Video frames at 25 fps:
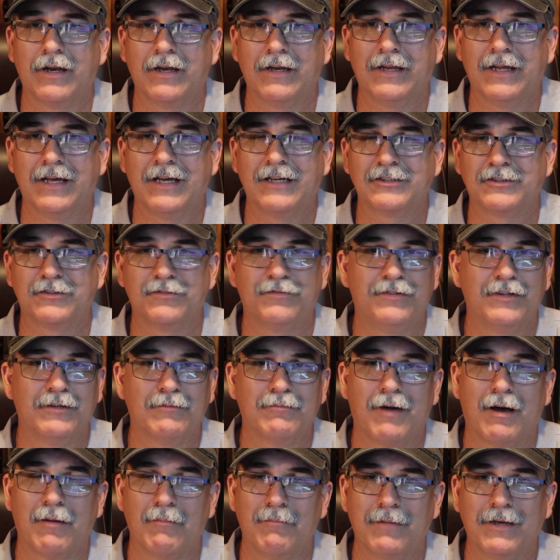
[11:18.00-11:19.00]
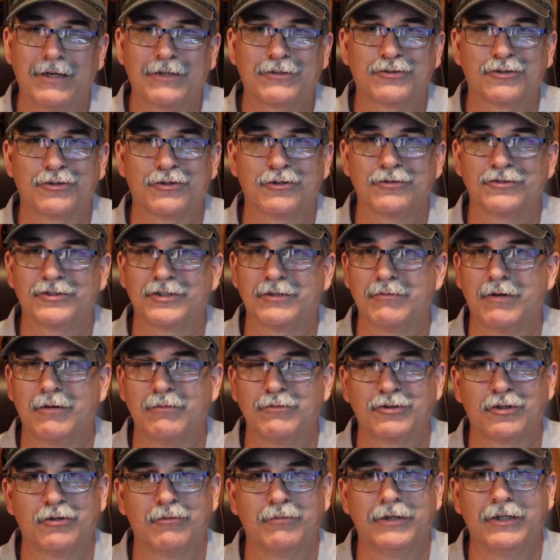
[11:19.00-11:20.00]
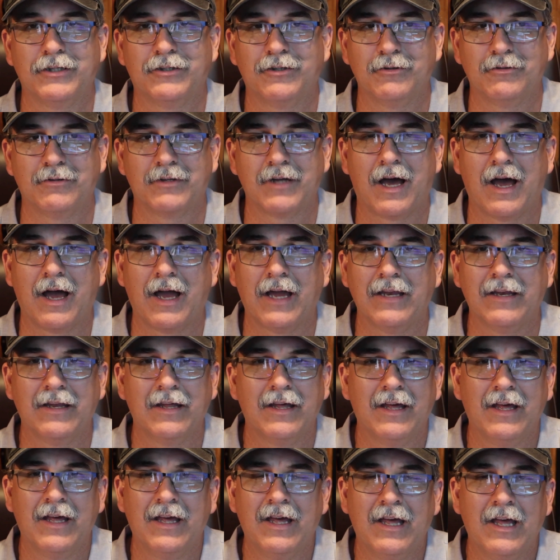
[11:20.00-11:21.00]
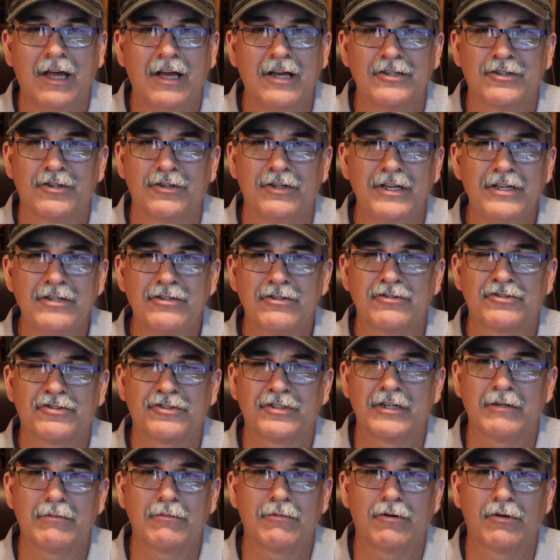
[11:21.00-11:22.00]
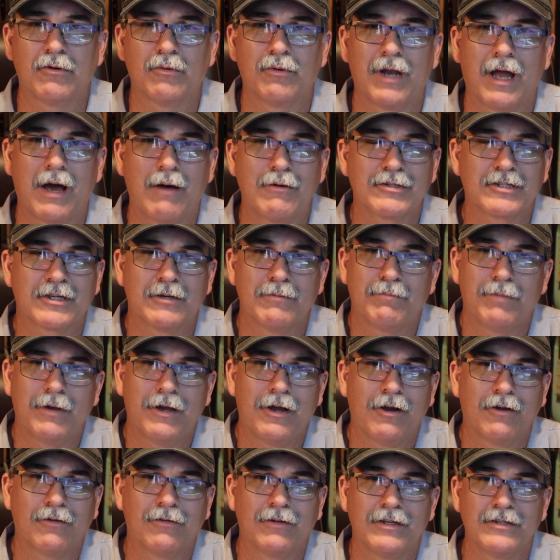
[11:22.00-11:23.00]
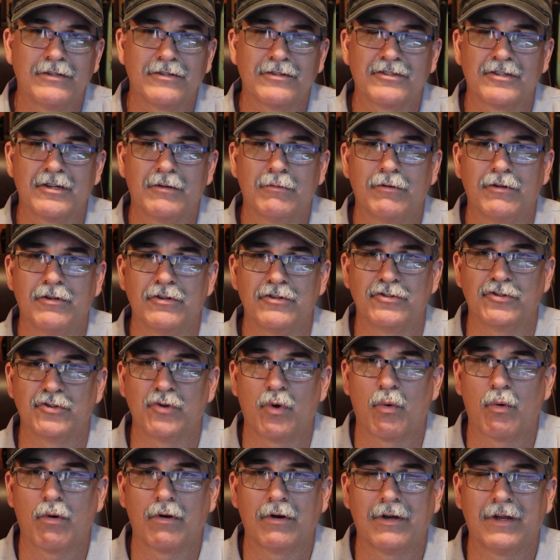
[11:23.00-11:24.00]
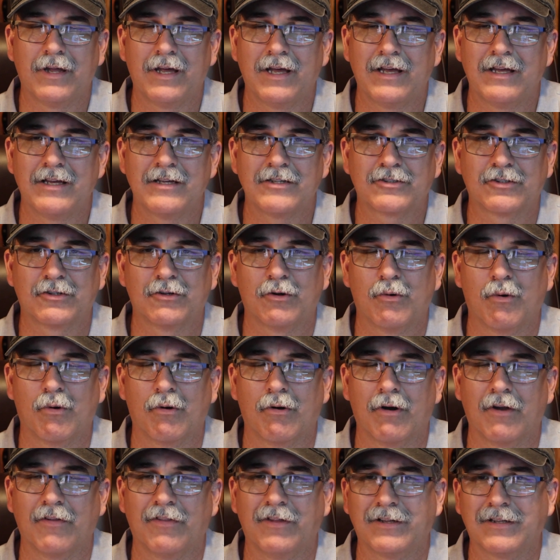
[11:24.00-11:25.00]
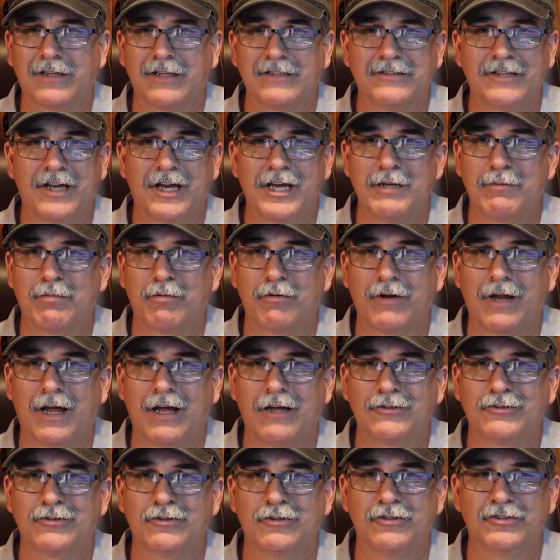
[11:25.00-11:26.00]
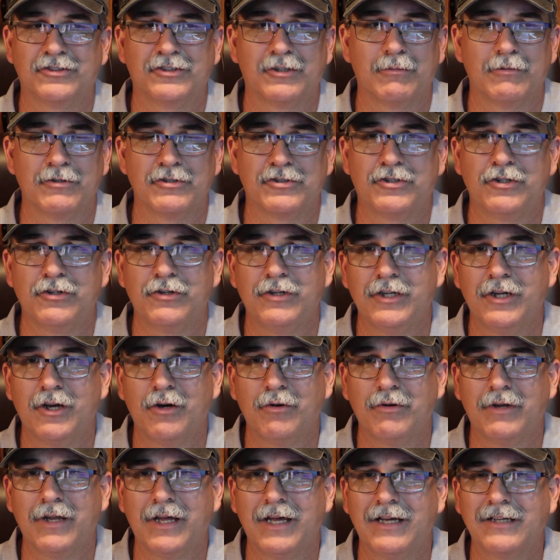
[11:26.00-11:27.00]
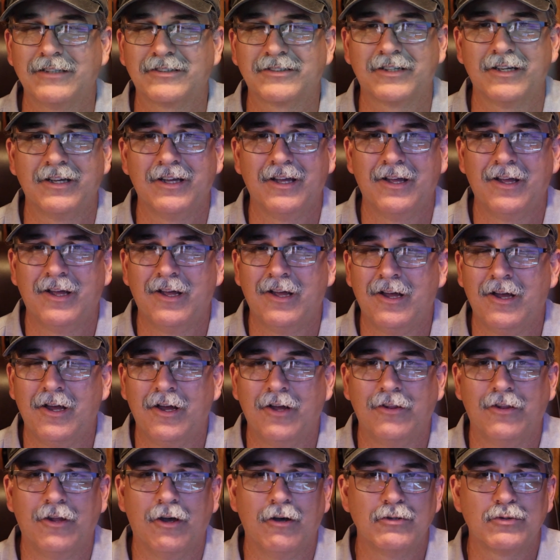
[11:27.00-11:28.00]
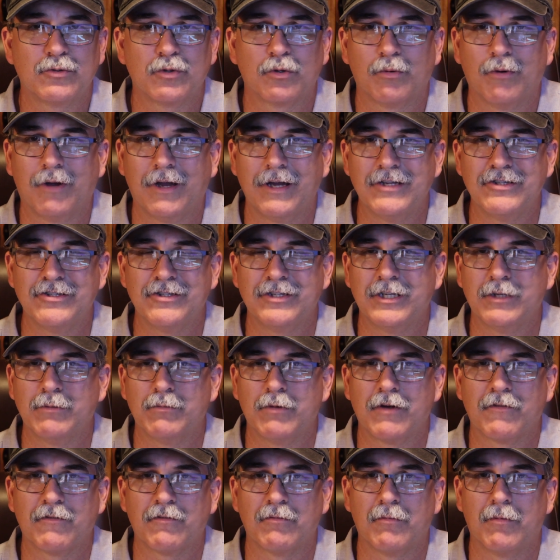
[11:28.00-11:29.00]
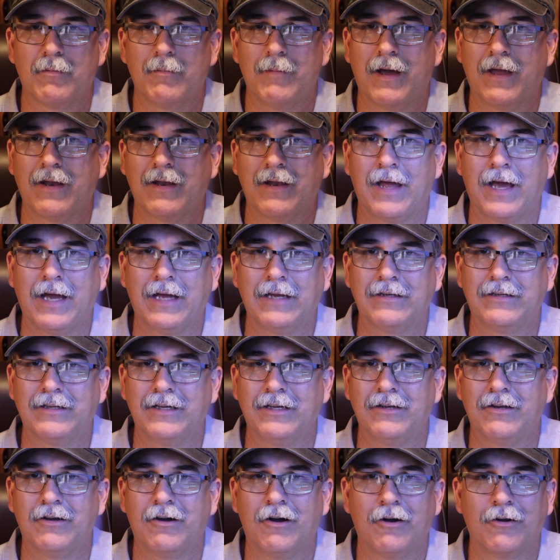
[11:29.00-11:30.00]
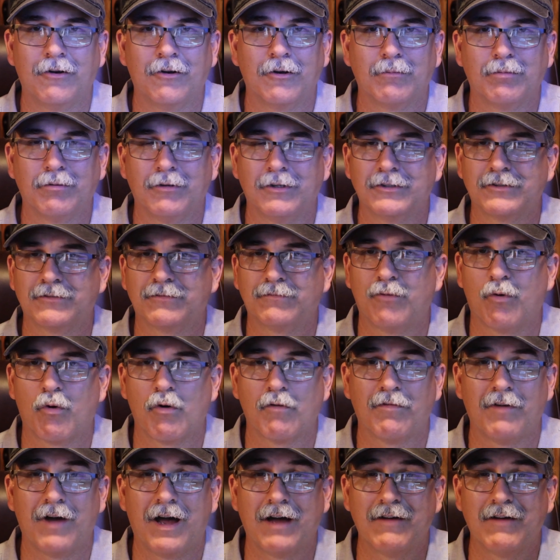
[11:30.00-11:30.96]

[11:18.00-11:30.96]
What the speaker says: a desk to fit my mixer, or some of them was going to be too tight. So these are similar. When I was comparing these to some of the Zor desk, or I think that's how you pronounce it, or some of the studio desk, those were ranging anywhere from about $1,900 plus $400 or